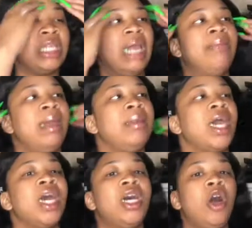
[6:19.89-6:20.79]
like maybe like
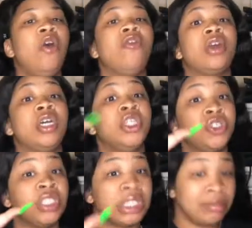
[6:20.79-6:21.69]
a, over a
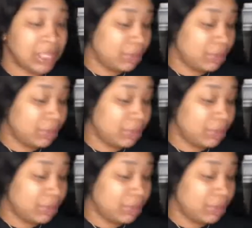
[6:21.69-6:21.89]
hundred and something